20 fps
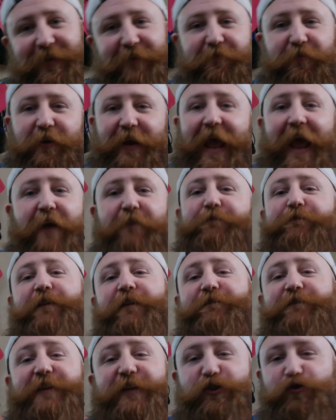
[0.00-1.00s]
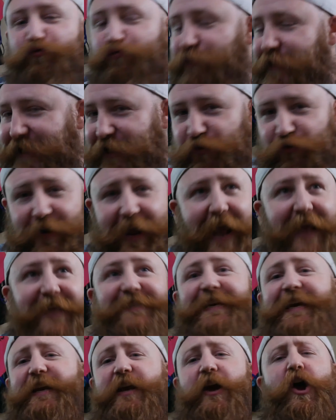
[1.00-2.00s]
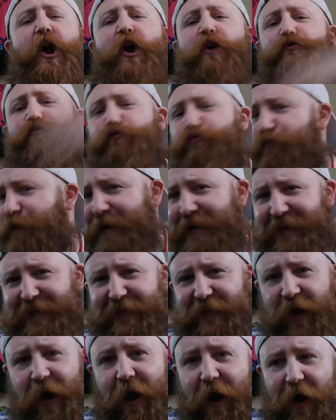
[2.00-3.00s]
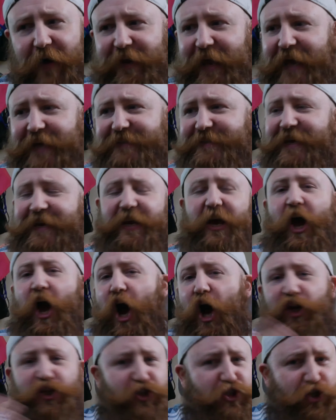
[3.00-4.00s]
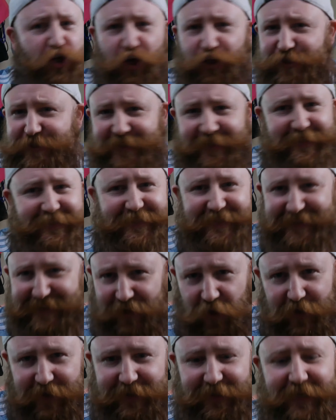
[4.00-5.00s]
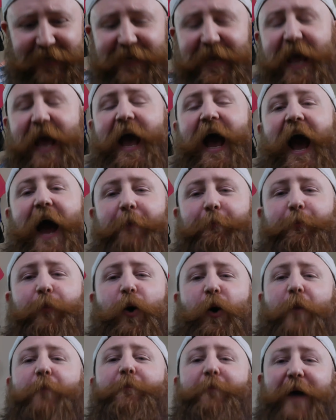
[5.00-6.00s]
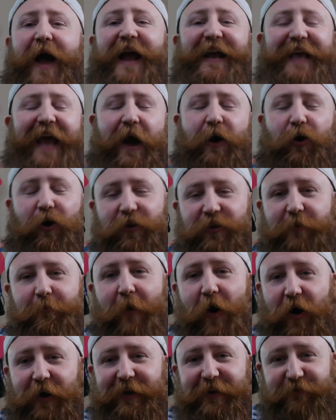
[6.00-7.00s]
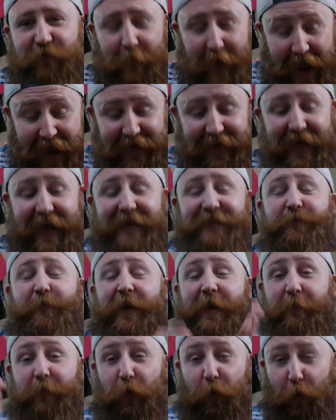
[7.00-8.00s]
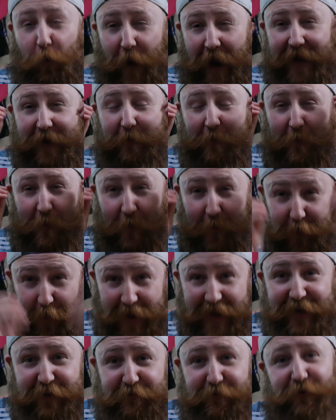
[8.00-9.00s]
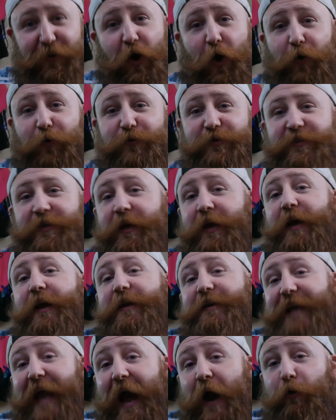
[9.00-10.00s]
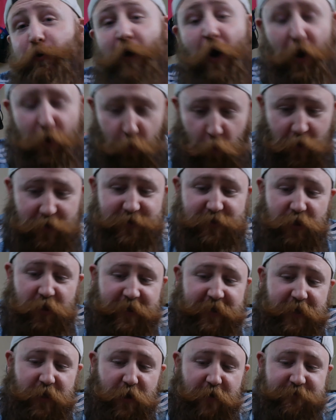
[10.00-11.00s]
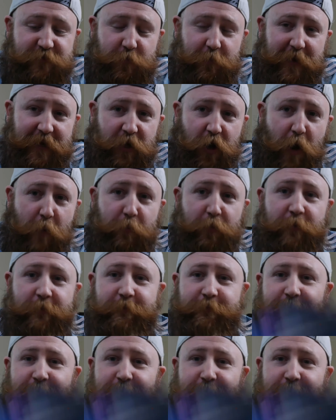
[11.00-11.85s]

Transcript: different F fifties recreated, reincarnated, adjusted slightly, and put back out on the market from Adidas. People went big for those. Now, I was lucky enough to pick up